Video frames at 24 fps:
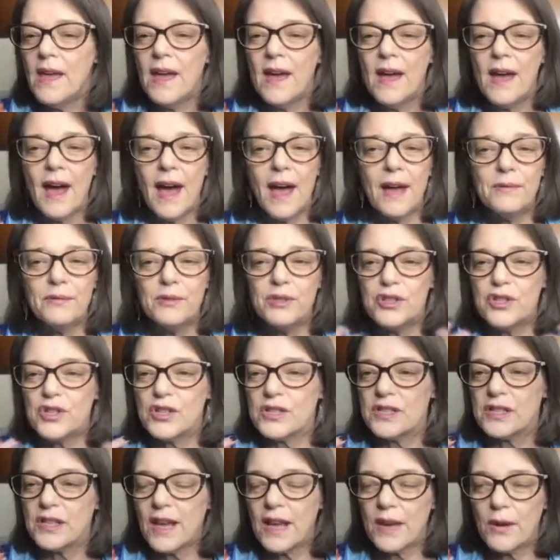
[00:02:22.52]
I was
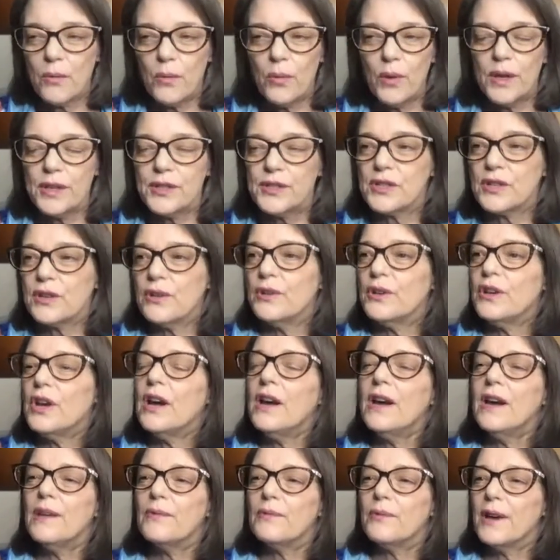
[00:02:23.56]
just like, what is going
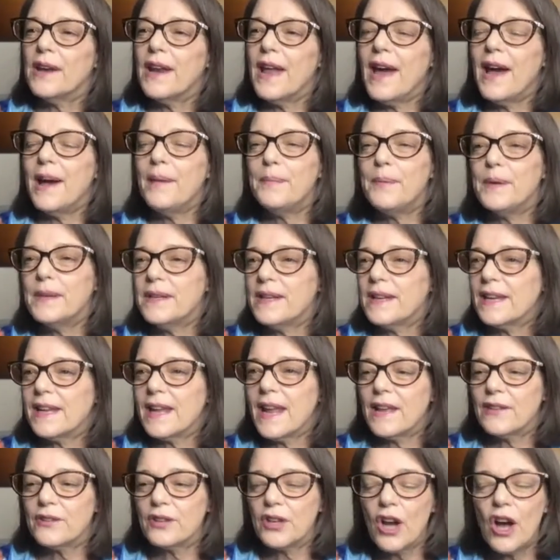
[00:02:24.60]
on? What happened? I get
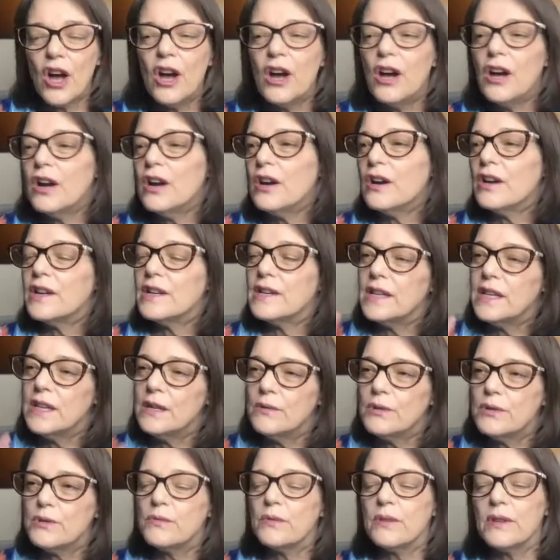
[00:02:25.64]
out of the car, and he
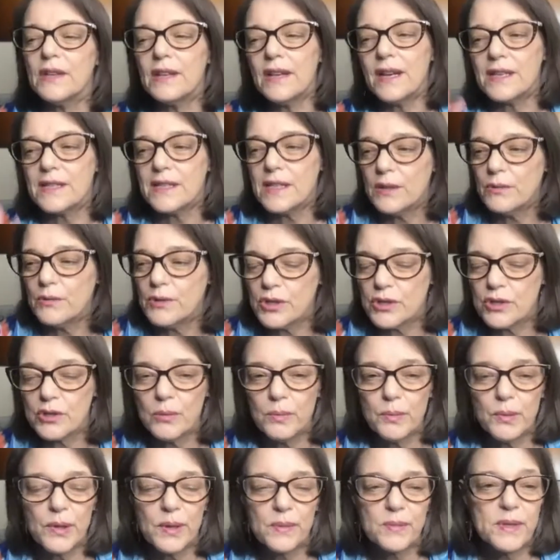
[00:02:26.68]
was really nice. He was
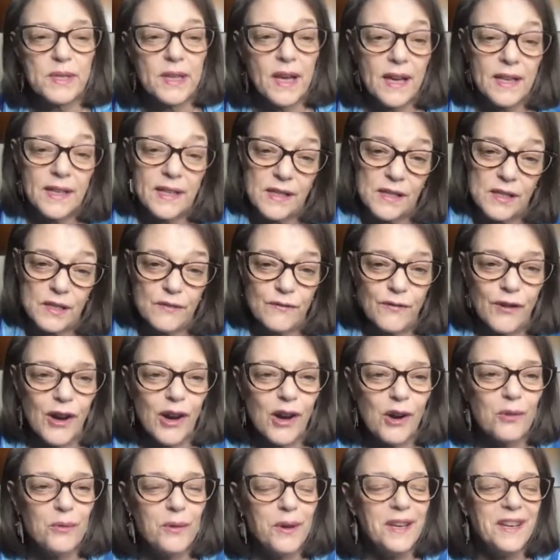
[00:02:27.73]
super upset. His
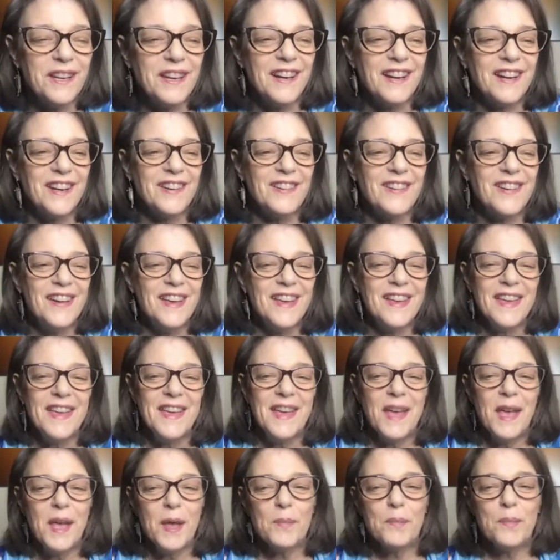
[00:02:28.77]
fault, we know.
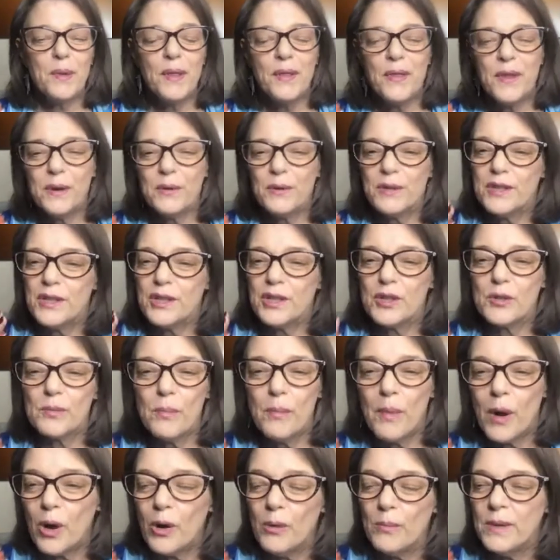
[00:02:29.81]
But there was this
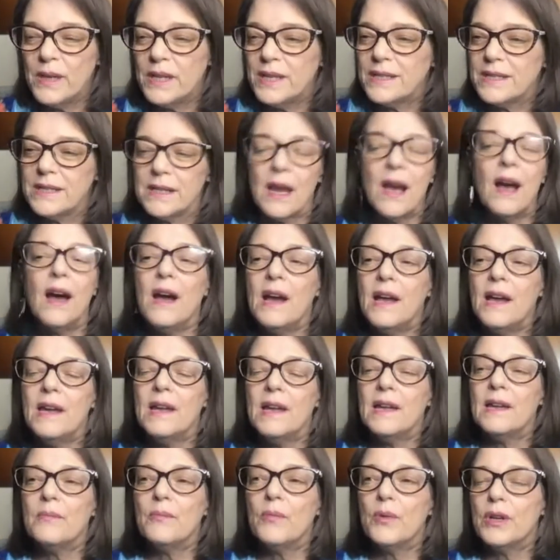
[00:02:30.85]
moment in
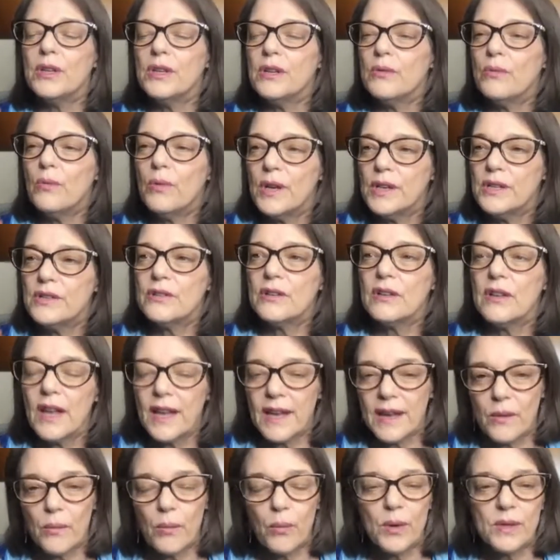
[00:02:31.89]
time when you wonder,
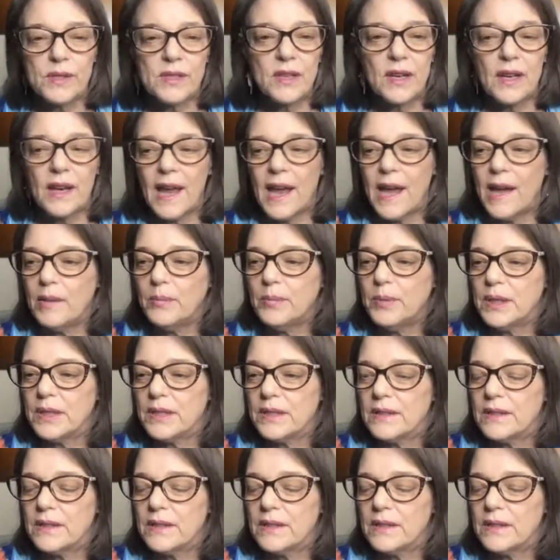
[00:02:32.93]
like, what's going to happen?